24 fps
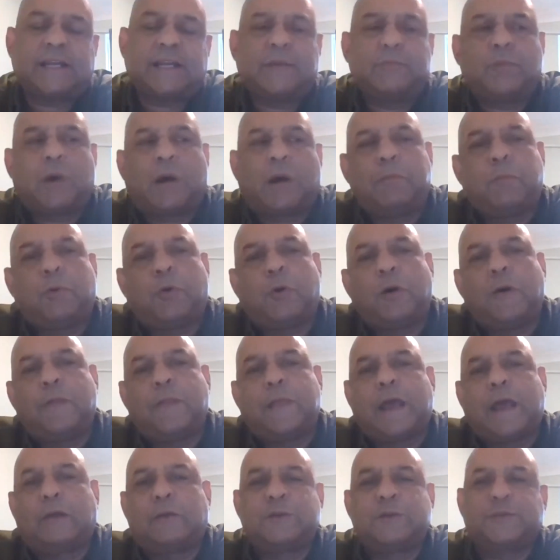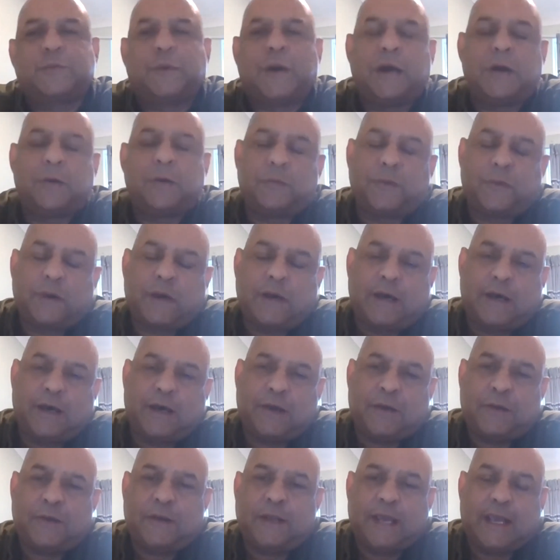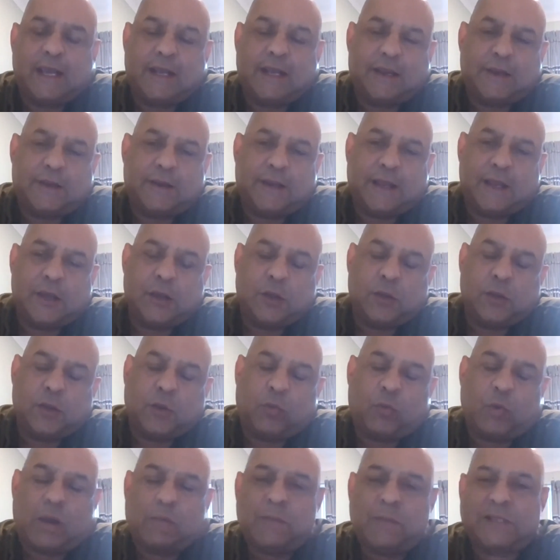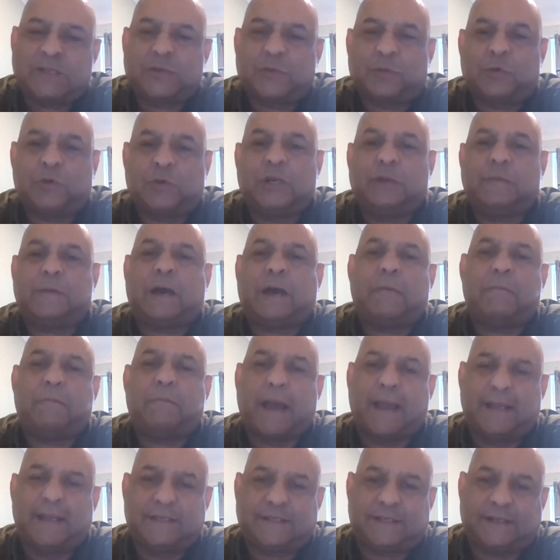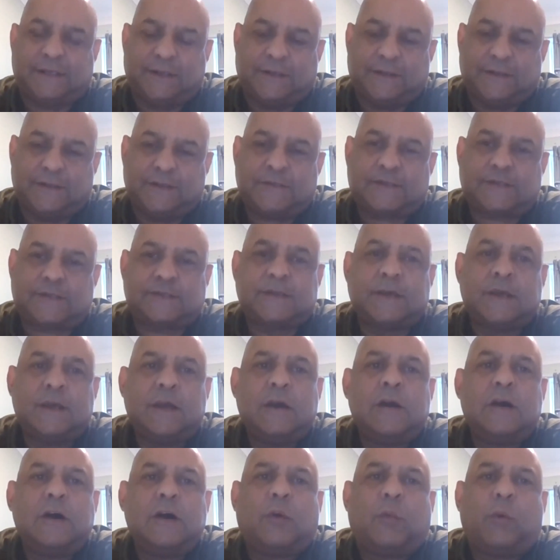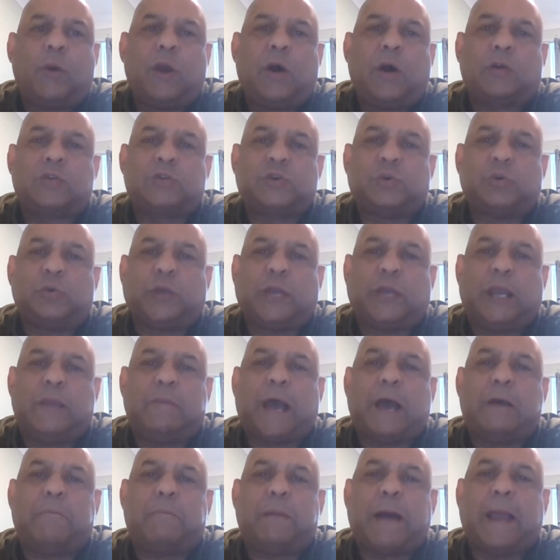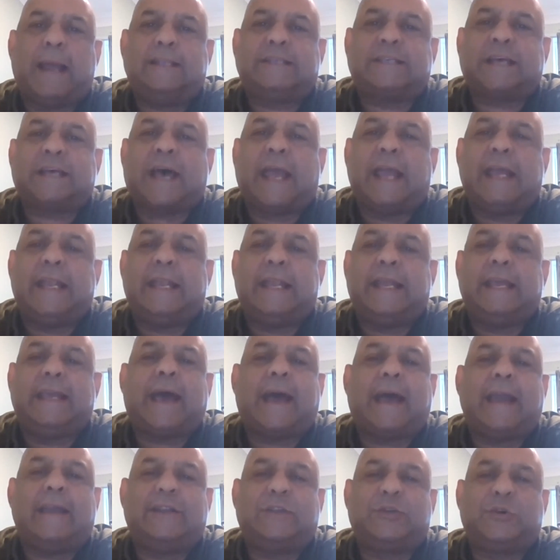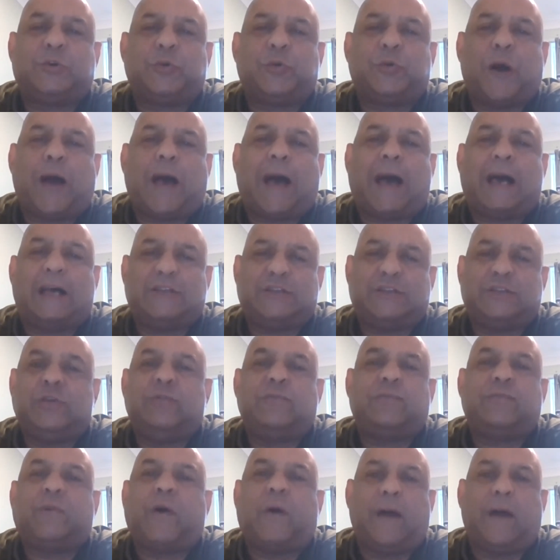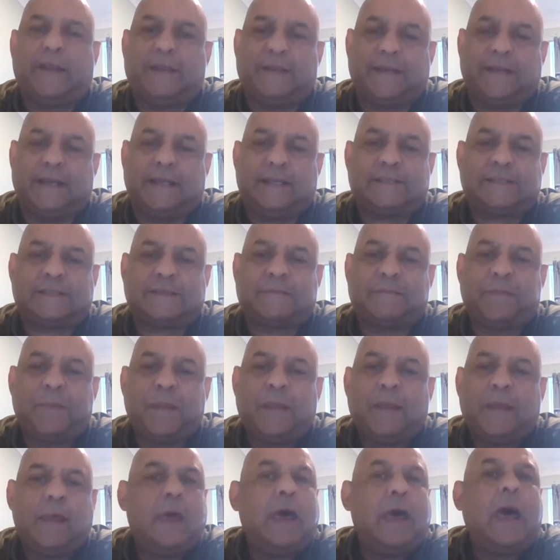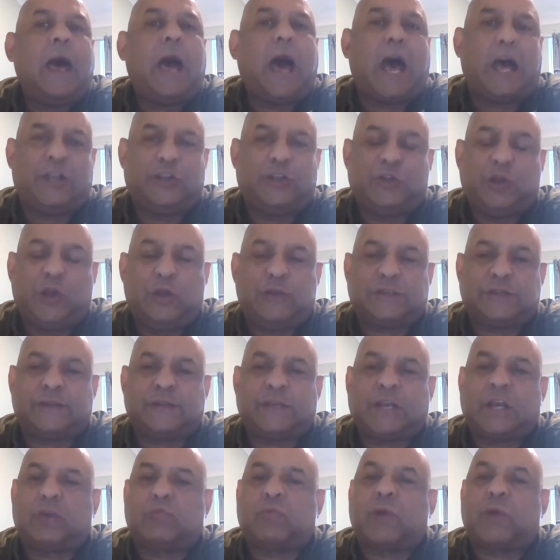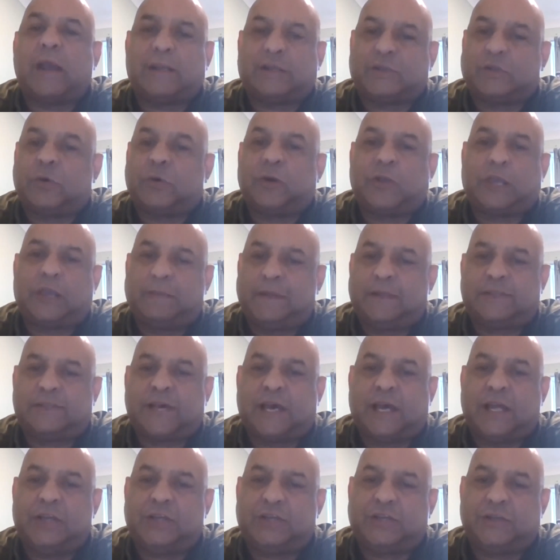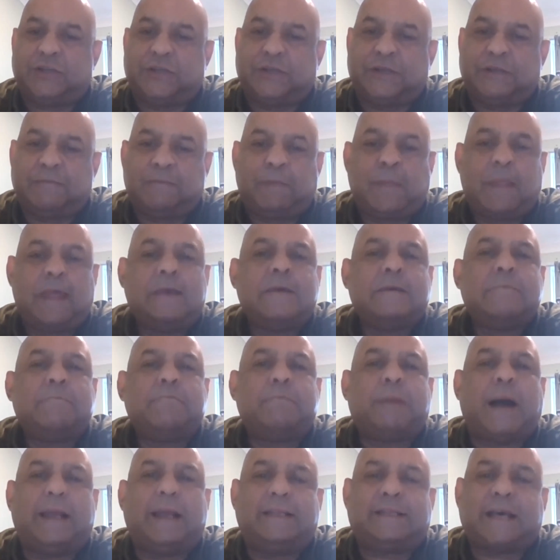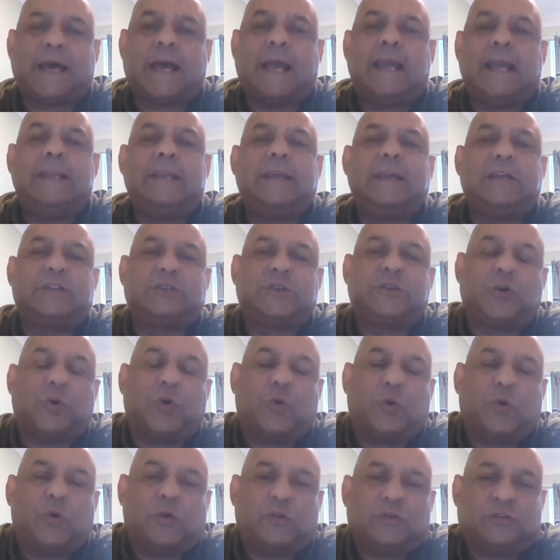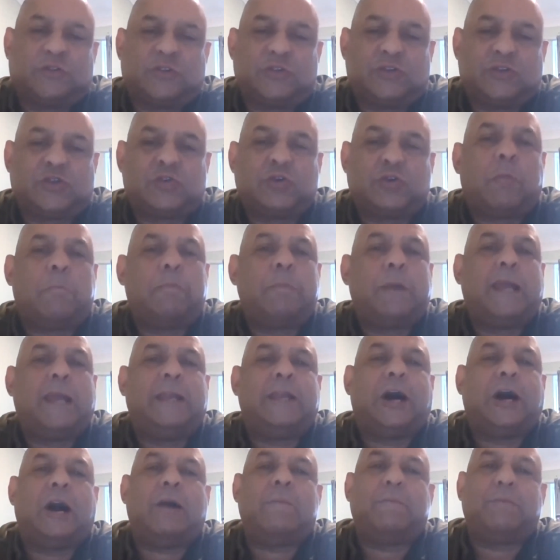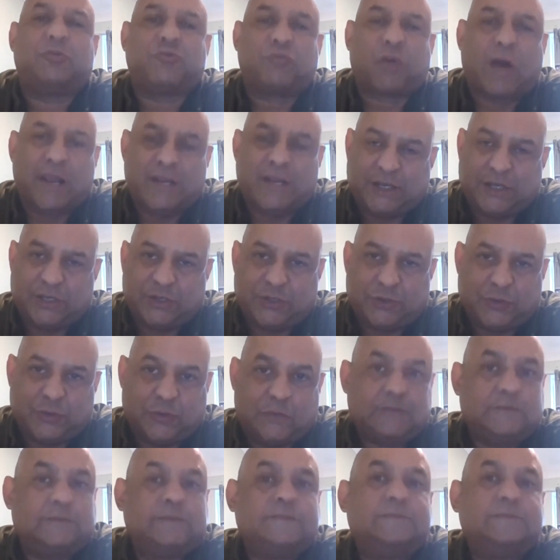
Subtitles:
in one point there as well, Neil, that when we're talking about maintenance, we are talking about maintaining a door as you find it and using the correct documentation. Maintaining a door does not mean upgrading a door.